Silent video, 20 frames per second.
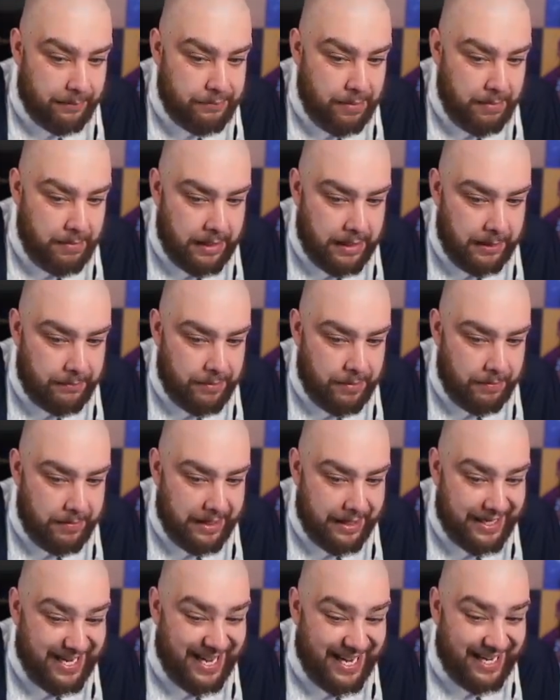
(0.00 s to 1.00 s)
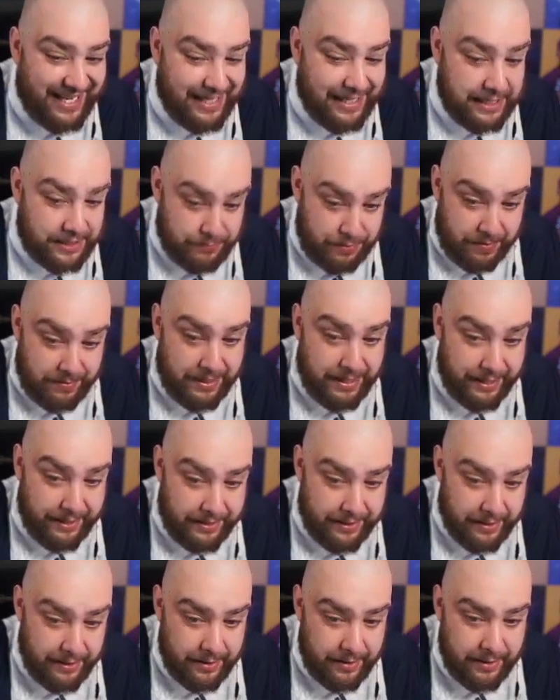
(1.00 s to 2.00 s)
Premier League, Premier League, English, Premier League.
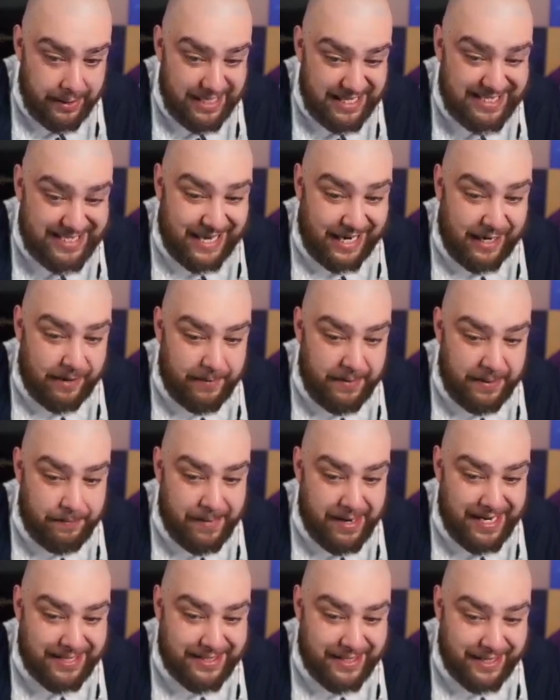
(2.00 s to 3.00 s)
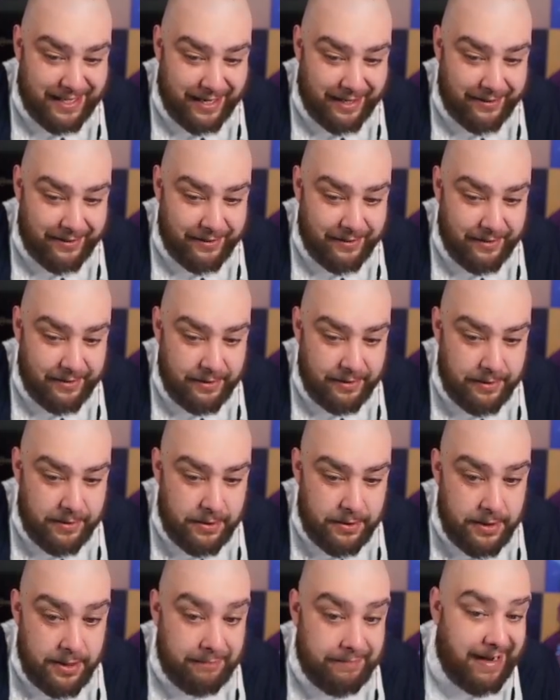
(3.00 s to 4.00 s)
Centre mid Mason again.
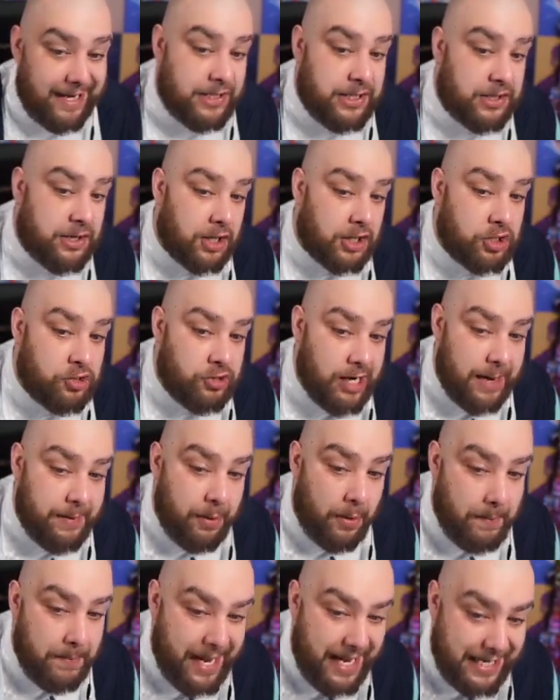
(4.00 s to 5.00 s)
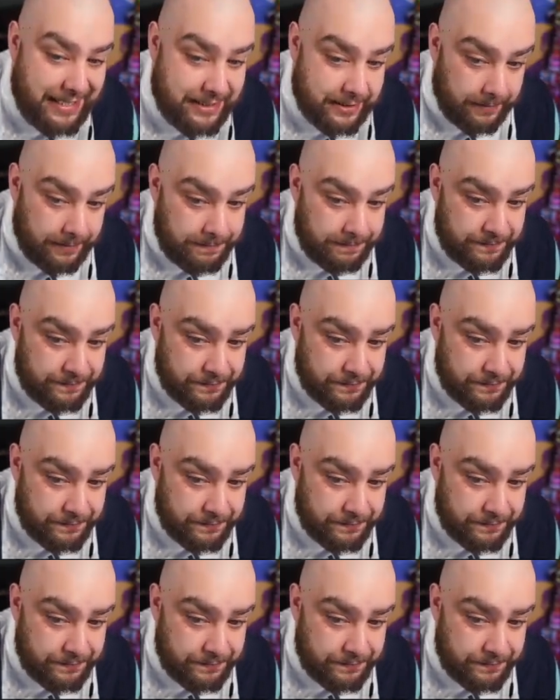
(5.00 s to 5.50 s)
Right, so he's got tradable Mason.